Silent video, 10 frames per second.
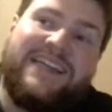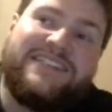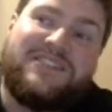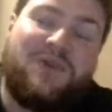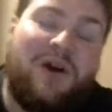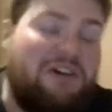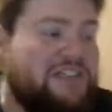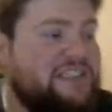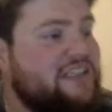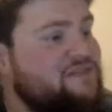It's so hard
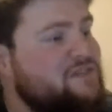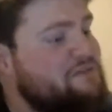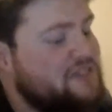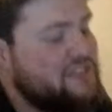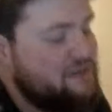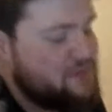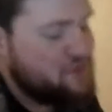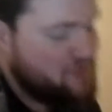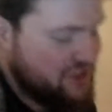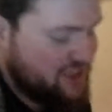because I love Tomb of the Cybermen
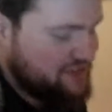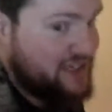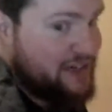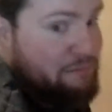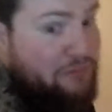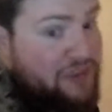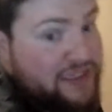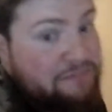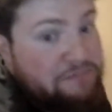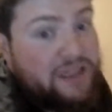so much, and I've seen it a
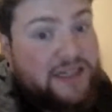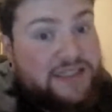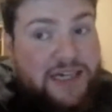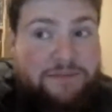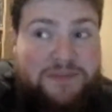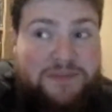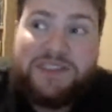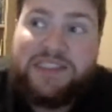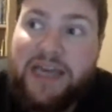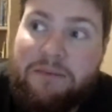billion times. So
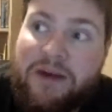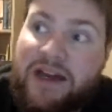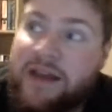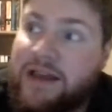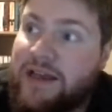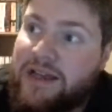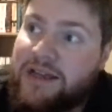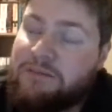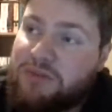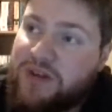it's like my
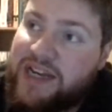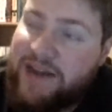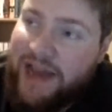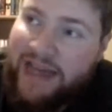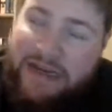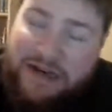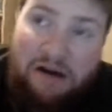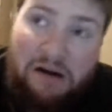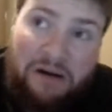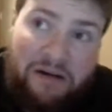brain and
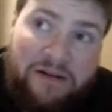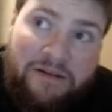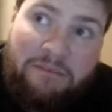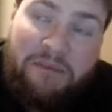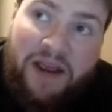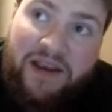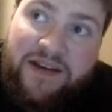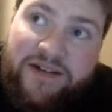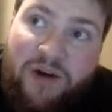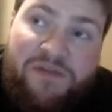heart
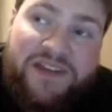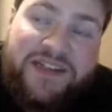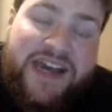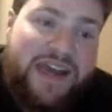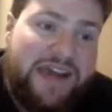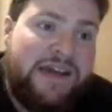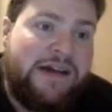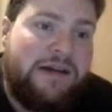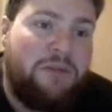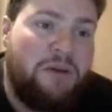pick of the day,
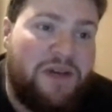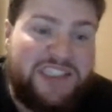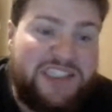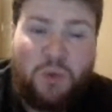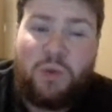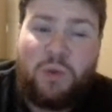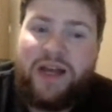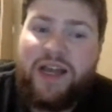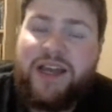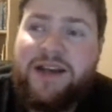but my soul
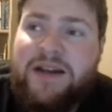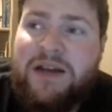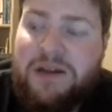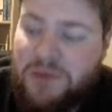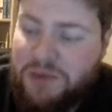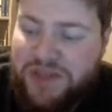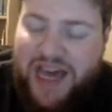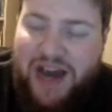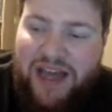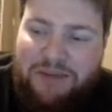pick would be
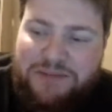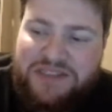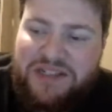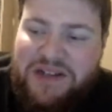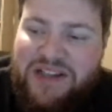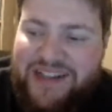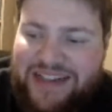that episode.